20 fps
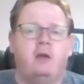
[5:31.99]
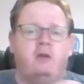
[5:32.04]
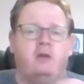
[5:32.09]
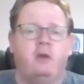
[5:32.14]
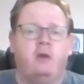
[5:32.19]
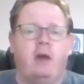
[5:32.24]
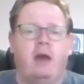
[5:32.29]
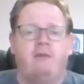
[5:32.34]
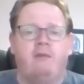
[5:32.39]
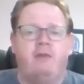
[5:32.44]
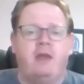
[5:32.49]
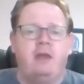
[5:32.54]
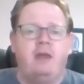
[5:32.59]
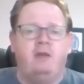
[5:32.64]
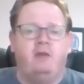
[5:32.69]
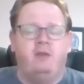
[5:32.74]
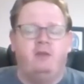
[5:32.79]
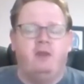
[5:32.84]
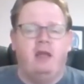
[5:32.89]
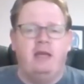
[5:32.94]
So you have
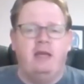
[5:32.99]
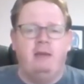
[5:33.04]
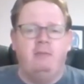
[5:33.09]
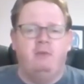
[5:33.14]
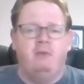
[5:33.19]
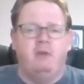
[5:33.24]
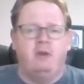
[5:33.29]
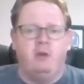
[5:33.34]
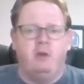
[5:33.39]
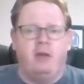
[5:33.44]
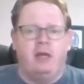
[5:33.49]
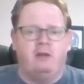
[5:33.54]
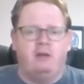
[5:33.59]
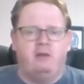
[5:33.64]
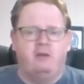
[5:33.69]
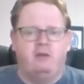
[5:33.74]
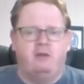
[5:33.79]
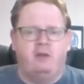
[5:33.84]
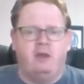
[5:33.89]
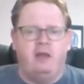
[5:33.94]
these teams, and you
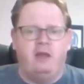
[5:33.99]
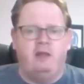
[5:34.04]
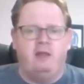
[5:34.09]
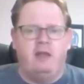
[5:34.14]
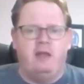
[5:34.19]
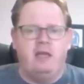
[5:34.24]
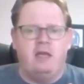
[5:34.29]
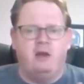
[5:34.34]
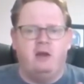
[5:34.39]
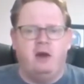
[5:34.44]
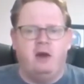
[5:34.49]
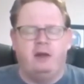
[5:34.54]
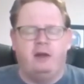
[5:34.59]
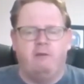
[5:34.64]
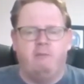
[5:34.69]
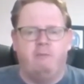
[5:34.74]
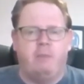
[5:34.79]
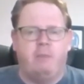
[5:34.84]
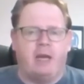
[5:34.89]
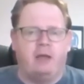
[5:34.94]
get to see the
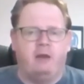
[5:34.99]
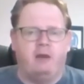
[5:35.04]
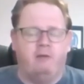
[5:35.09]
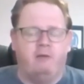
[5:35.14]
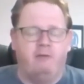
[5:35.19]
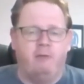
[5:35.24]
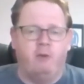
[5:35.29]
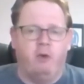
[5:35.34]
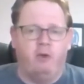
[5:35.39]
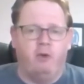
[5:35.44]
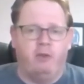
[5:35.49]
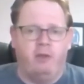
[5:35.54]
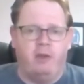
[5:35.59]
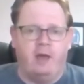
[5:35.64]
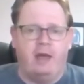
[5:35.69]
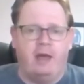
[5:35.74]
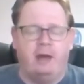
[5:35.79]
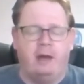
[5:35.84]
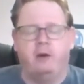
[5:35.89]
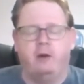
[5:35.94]
kind of back and forth
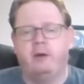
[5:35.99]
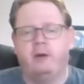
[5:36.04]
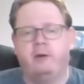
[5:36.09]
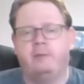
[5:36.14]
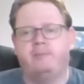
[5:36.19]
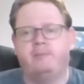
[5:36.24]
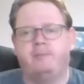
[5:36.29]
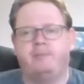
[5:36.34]
there.